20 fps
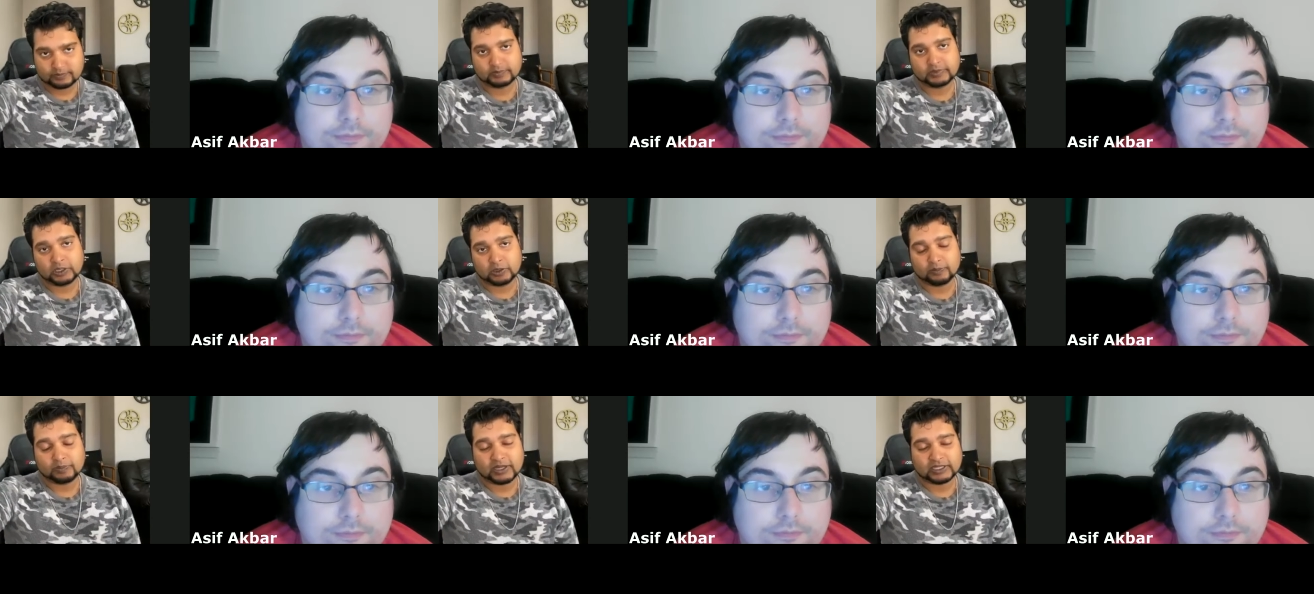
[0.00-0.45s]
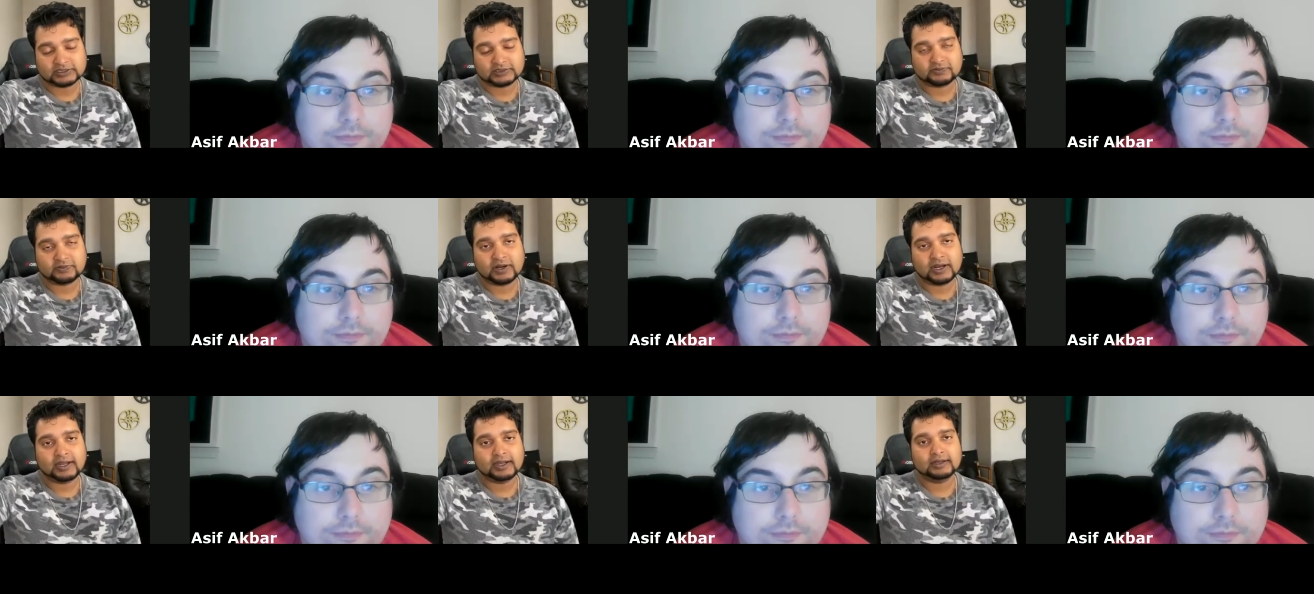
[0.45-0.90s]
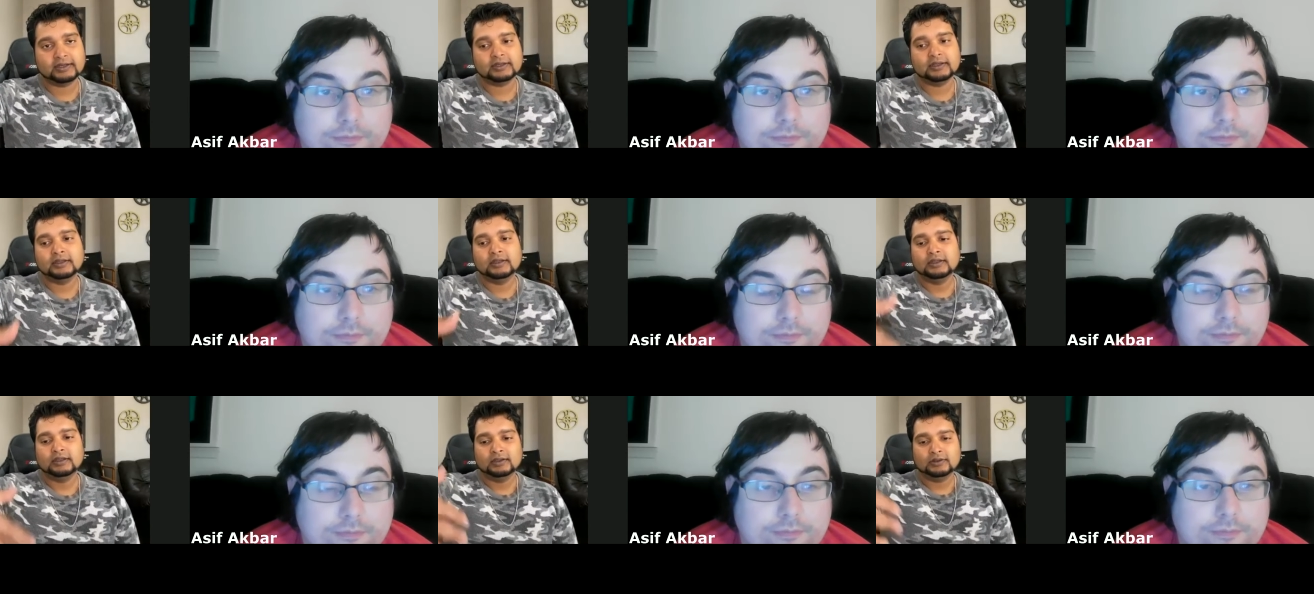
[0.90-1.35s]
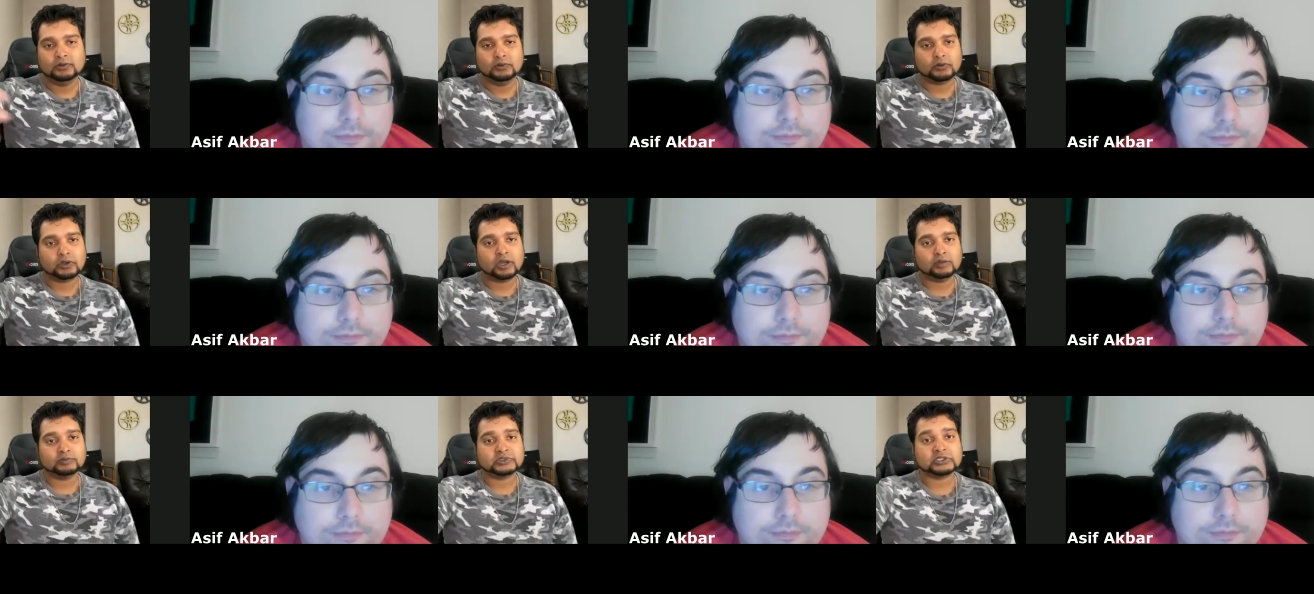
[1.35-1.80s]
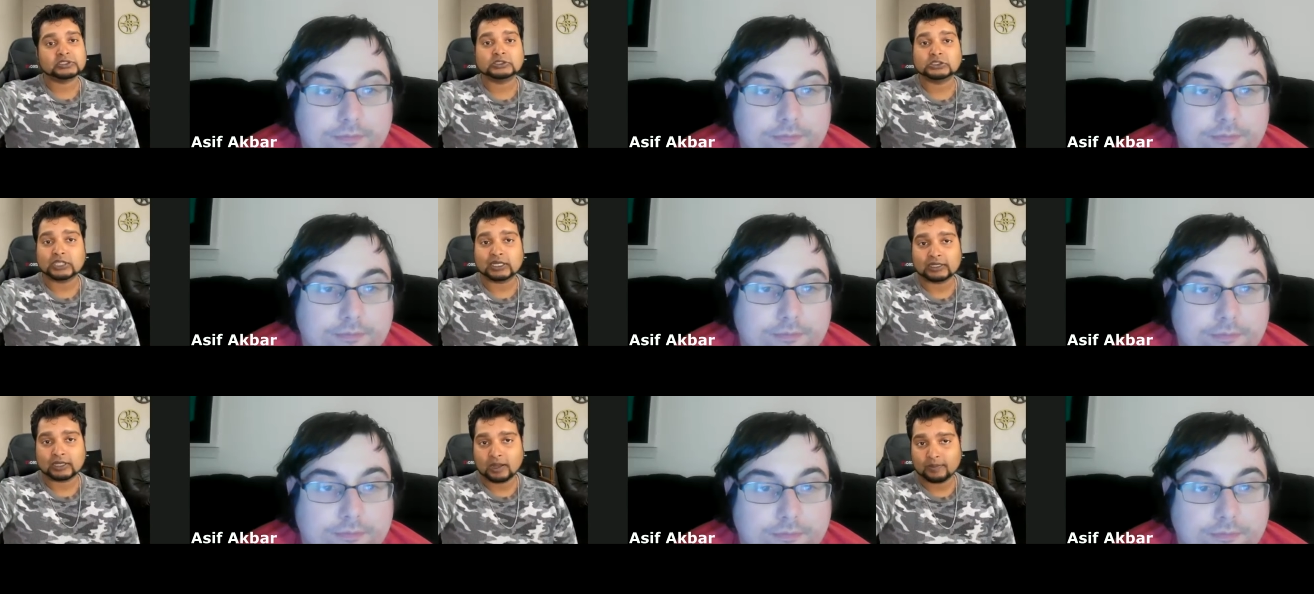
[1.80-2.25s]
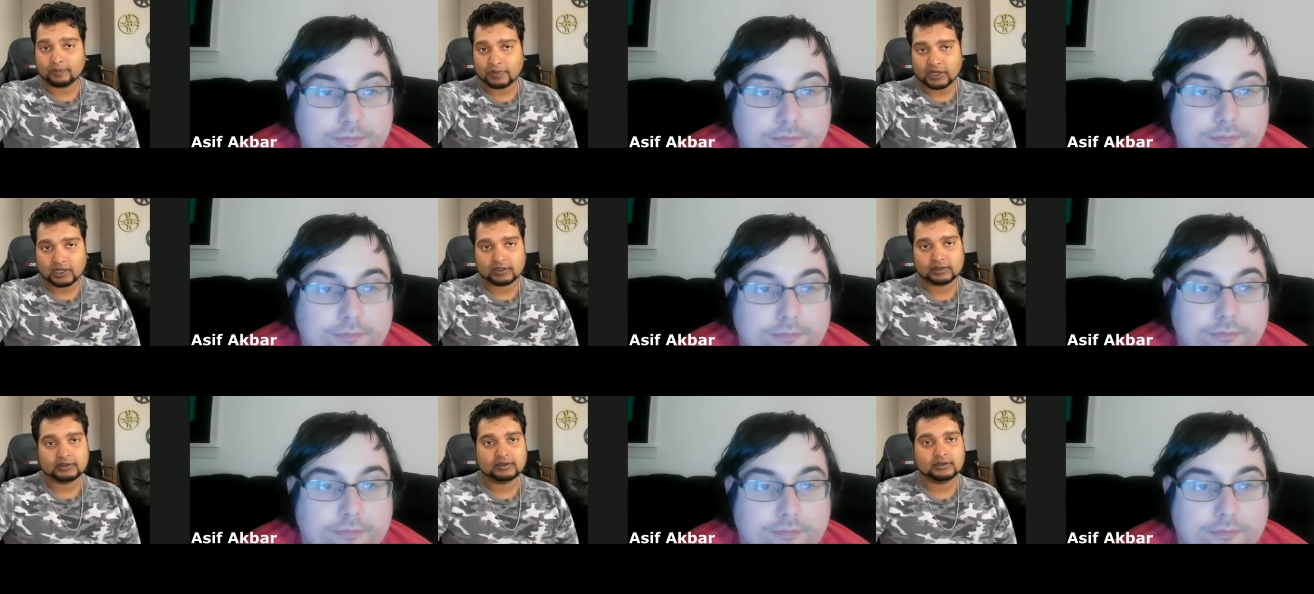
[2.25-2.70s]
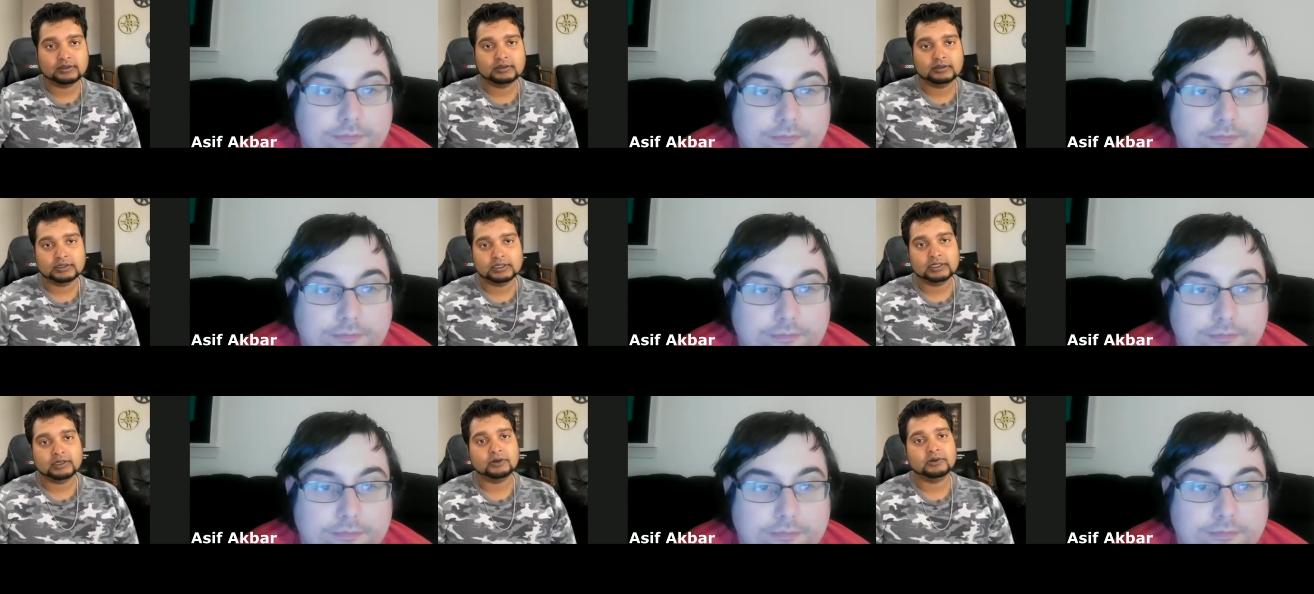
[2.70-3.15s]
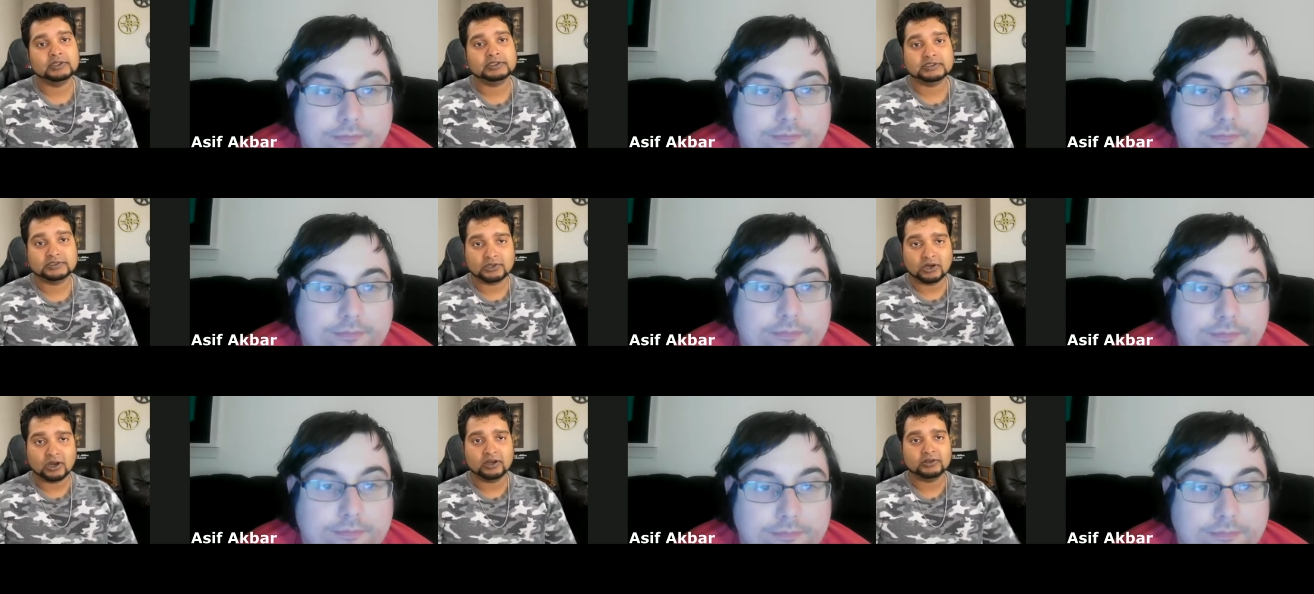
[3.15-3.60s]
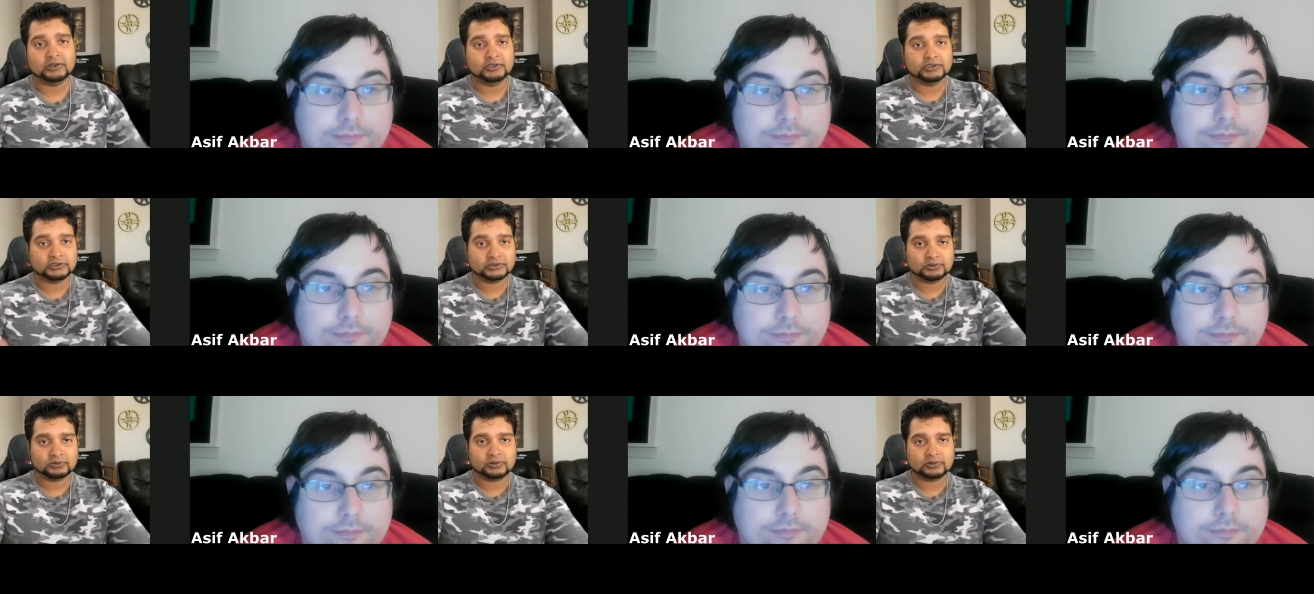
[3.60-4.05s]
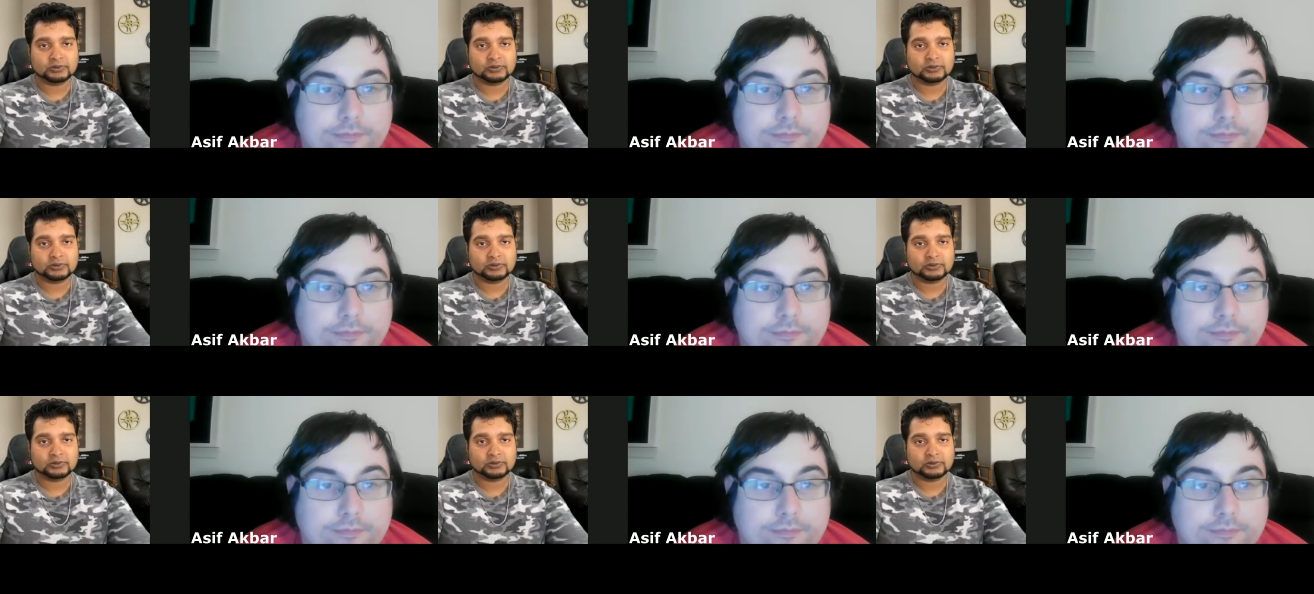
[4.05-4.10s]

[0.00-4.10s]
Speaker 1: you know, best friend, who comes to check up on, you know, his daughters who